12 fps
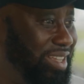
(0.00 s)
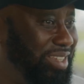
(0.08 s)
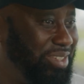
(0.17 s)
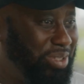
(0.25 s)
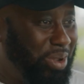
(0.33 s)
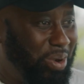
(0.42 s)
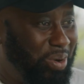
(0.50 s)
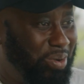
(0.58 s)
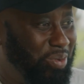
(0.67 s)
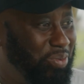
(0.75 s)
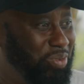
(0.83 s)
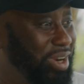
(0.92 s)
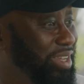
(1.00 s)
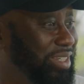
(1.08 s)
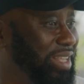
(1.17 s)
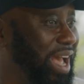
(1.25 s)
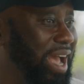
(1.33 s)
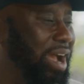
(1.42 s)
So what
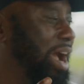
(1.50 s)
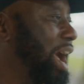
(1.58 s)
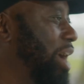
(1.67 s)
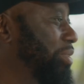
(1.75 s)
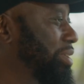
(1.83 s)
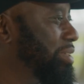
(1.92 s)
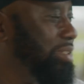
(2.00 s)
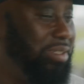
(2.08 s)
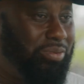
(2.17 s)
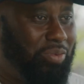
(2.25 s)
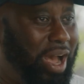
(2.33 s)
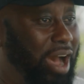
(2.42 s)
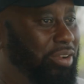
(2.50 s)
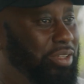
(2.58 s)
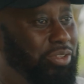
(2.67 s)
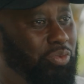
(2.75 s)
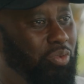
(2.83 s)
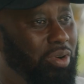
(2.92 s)
is that? How does
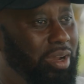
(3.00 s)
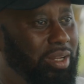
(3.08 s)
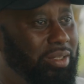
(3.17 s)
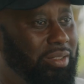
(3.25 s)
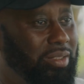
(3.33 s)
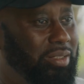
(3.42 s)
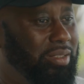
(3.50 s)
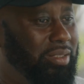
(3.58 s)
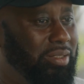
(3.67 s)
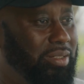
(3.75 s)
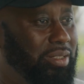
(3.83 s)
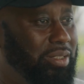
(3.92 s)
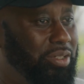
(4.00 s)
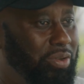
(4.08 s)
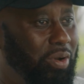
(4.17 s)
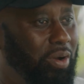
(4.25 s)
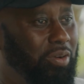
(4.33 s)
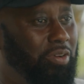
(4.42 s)
one,
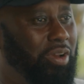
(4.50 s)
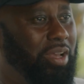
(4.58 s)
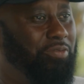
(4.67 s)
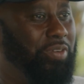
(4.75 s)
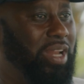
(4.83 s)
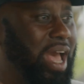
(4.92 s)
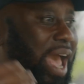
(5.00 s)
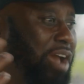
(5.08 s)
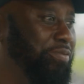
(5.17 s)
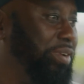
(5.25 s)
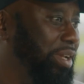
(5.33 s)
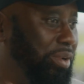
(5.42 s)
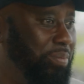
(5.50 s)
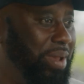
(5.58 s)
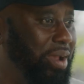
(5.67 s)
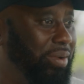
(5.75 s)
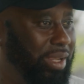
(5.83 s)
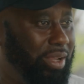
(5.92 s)
if an African
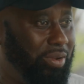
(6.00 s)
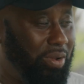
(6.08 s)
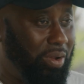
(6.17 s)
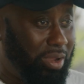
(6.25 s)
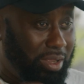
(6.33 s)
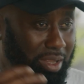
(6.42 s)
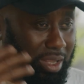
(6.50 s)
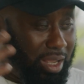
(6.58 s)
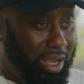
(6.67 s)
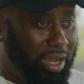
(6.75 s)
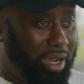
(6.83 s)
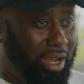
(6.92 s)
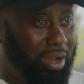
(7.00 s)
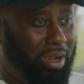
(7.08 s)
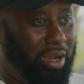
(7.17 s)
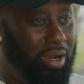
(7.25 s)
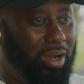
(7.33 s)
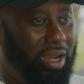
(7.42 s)
American or
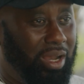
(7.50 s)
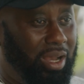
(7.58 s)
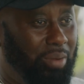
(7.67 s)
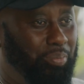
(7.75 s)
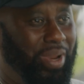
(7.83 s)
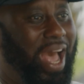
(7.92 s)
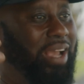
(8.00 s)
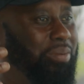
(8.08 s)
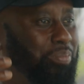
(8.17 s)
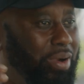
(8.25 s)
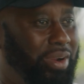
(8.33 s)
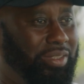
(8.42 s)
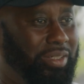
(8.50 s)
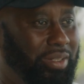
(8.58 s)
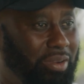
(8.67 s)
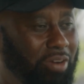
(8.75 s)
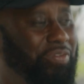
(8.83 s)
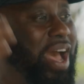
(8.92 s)
a black
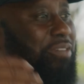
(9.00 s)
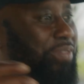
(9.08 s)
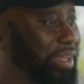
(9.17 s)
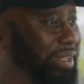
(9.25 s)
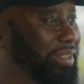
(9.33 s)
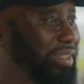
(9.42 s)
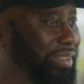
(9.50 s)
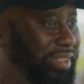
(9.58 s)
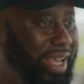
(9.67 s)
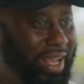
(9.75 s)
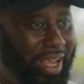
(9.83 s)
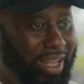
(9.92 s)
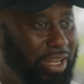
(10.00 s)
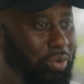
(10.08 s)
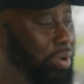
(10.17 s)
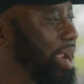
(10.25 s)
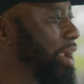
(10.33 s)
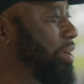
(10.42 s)
person of African descent
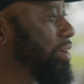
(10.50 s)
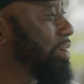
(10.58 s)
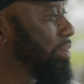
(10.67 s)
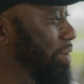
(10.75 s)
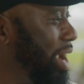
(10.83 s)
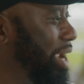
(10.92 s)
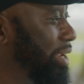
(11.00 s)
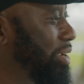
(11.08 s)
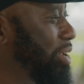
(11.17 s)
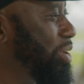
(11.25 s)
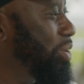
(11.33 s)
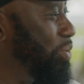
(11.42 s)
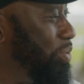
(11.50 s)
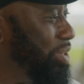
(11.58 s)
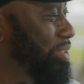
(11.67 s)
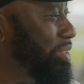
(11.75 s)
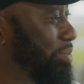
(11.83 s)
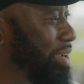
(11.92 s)
anywhere, right,
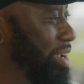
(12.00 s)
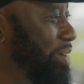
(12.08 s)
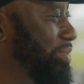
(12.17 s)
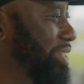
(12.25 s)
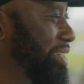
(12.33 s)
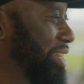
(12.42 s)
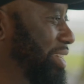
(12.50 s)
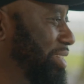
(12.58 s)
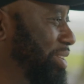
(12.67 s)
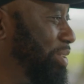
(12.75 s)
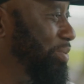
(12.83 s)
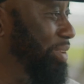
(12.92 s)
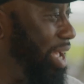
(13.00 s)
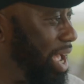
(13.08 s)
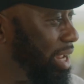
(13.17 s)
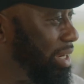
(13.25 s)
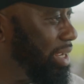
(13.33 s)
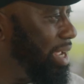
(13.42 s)
wants to become a citizen of
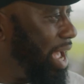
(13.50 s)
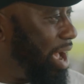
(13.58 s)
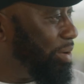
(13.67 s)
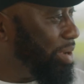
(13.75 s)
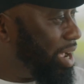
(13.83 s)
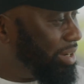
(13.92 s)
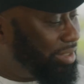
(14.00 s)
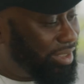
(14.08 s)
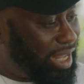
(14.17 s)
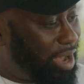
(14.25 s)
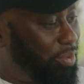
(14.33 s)
Ghana, how does that